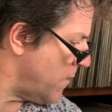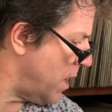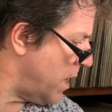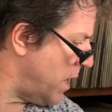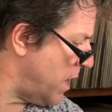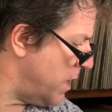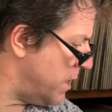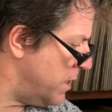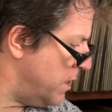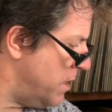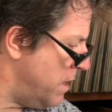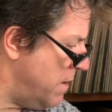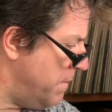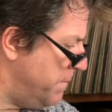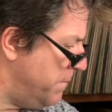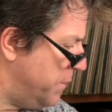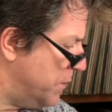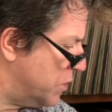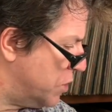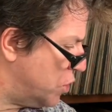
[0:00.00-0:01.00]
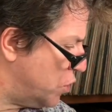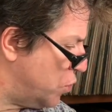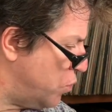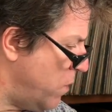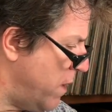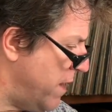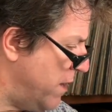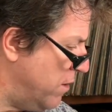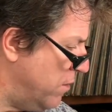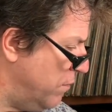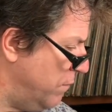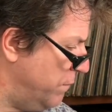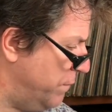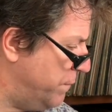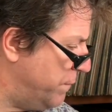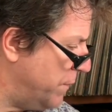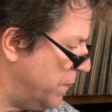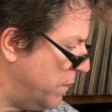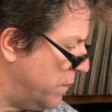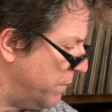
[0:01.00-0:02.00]
at number
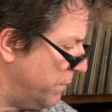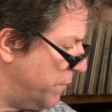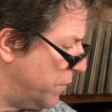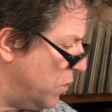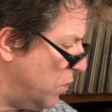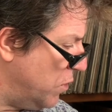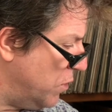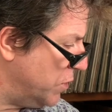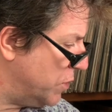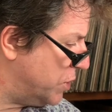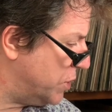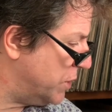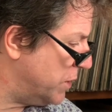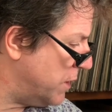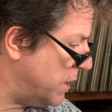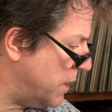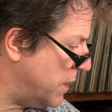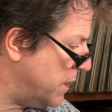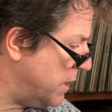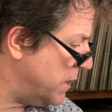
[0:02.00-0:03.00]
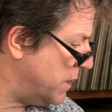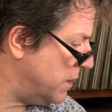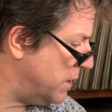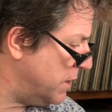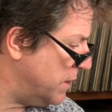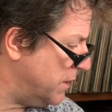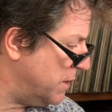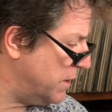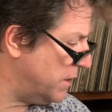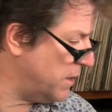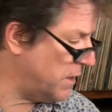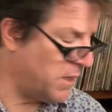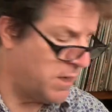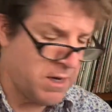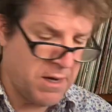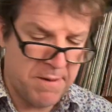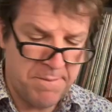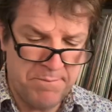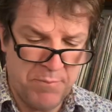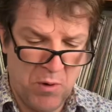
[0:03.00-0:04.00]
12, I've got uh,
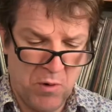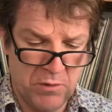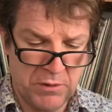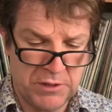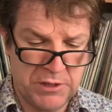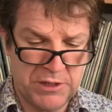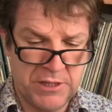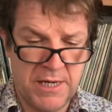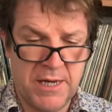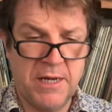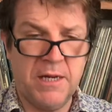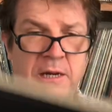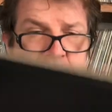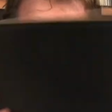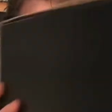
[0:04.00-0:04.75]
a box set, and I'm